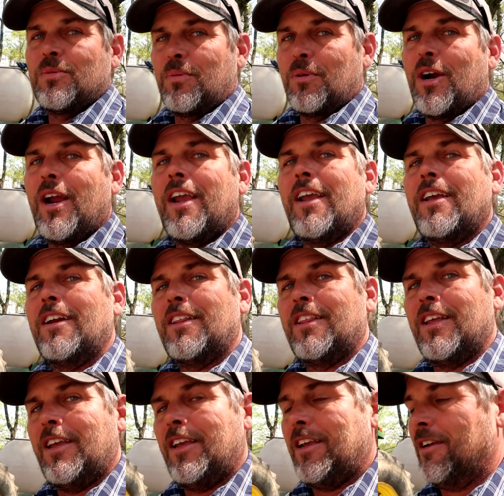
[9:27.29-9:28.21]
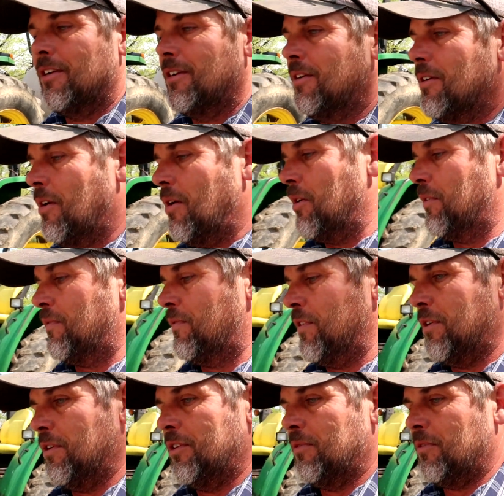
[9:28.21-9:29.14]
spray anything on a
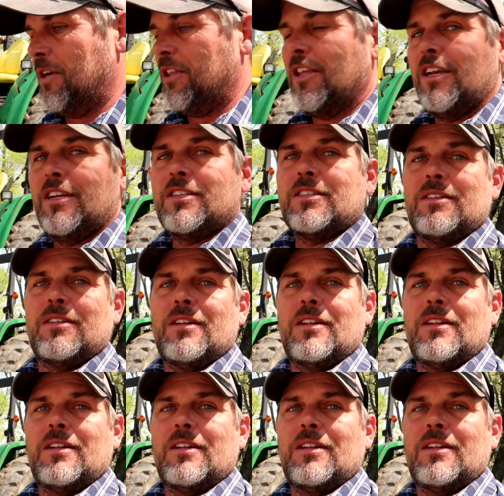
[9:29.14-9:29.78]
field that we think